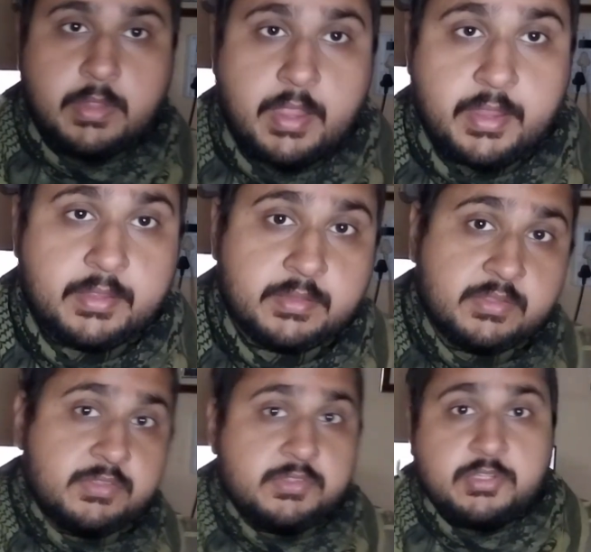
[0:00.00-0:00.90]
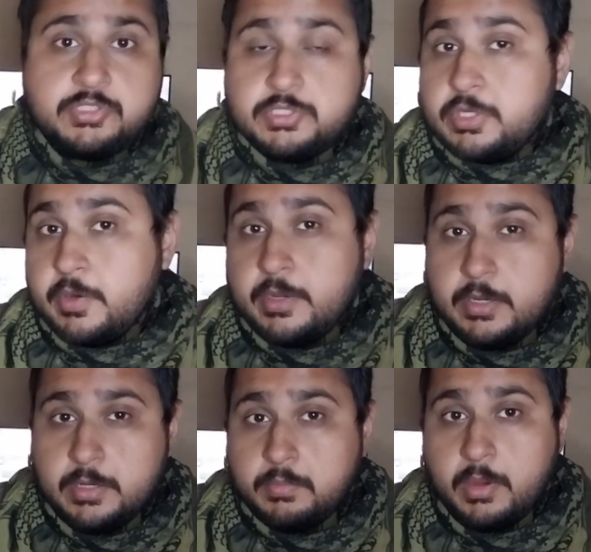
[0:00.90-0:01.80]
Hey, this is Yash Acharya,
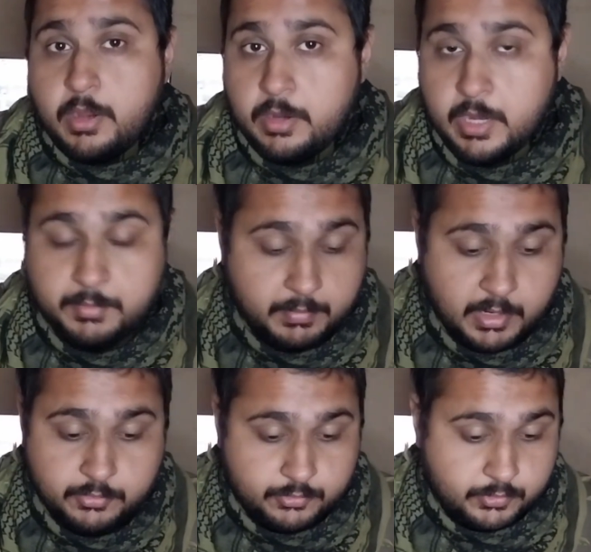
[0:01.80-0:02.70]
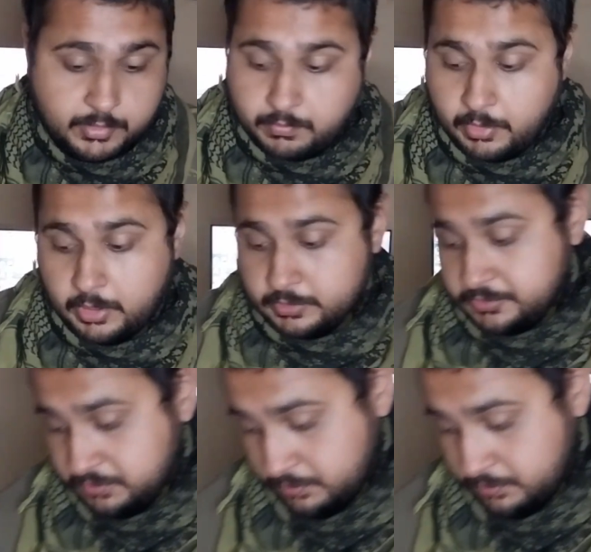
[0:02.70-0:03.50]
and I'm about to unbox